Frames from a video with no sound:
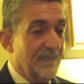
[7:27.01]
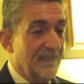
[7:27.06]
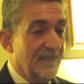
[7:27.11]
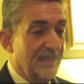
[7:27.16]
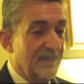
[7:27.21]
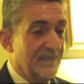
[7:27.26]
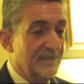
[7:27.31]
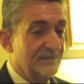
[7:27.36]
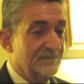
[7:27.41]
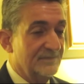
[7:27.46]

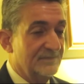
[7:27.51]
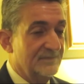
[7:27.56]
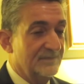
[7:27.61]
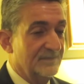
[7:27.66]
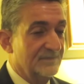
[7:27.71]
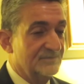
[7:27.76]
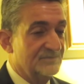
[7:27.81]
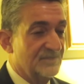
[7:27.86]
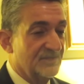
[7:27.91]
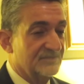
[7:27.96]
And
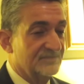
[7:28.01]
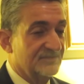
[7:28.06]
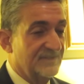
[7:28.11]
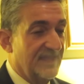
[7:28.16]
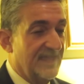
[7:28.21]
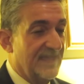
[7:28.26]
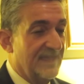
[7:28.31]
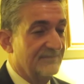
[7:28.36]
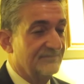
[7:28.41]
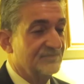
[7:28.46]
just
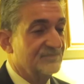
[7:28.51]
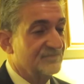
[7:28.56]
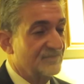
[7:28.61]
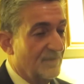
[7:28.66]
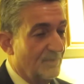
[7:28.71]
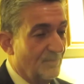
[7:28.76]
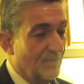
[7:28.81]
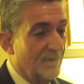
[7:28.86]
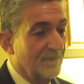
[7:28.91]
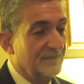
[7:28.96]
to have
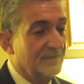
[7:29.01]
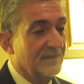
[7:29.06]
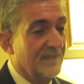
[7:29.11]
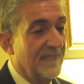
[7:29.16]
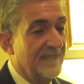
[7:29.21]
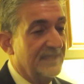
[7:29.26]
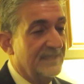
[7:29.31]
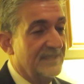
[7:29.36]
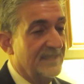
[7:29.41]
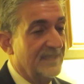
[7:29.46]
someone
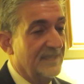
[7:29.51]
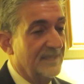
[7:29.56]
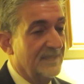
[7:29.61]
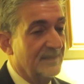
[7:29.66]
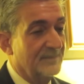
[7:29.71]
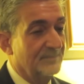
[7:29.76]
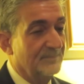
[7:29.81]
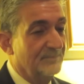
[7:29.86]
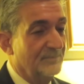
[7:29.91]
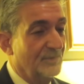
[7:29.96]
like
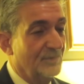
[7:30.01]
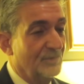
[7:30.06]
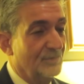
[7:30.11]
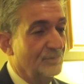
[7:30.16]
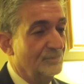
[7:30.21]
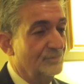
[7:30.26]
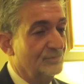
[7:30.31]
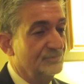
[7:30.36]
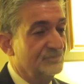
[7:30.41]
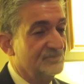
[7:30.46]
him
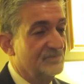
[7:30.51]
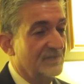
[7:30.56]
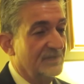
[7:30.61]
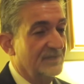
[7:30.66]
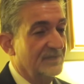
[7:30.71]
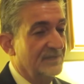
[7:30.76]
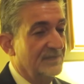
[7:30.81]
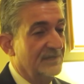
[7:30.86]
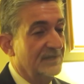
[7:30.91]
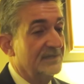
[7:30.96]
who's
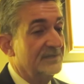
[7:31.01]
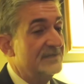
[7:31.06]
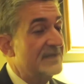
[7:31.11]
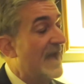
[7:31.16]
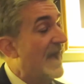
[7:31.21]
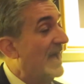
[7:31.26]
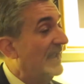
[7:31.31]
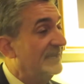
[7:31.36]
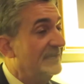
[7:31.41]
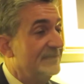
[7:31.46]

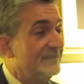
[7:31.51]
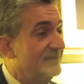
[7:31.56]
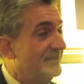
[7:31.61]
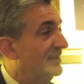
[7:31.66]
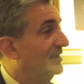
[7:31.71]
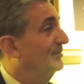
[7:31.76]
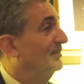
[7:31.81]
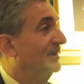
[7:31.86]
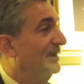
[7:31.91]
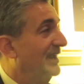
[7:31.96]

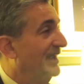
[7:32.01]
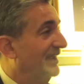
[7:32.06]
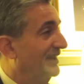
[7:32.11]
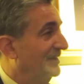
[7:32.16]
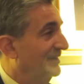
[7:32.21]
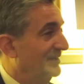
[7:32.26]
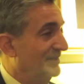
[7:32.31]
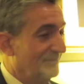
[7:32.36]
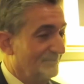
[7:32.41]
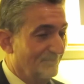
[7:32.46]

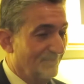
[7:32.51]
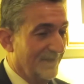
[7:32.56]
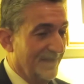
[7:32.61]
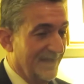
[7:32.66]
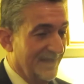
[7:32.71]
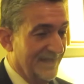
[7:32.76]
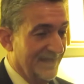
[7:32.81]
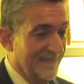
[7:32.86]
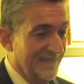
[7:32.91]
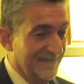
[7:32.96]
non-intimidated
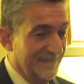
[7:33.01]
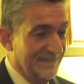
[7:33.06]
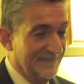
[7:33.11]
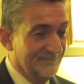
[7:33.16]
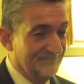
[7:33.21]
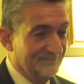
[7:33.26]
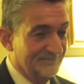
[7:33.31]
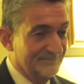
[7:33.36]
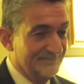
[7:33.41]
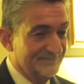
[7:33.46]
by
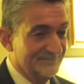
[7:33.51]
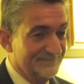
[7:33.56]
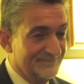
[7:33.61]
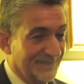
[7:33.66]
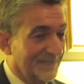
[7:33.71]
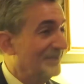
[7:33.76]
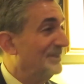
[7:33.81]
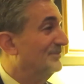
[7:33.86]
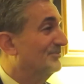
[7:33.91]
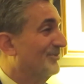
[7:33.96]

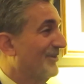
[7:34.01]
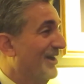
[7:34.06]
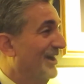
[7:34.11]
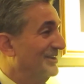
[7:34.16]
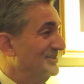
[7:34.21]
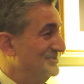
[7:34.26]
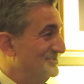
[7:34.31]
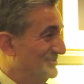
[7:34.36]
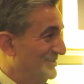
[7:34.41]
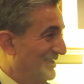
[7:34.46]
a
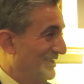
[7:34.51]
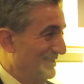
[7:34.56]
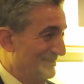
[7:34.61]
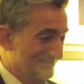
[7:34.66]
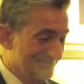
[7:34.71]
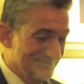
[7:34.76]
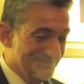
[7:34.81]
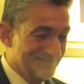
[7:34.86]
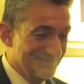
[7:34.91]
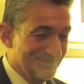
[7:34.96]
LeBron
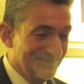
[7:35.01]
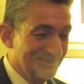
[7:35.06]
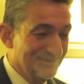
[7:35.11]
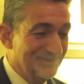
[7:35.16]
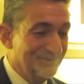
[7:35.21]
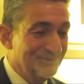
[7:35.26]
James,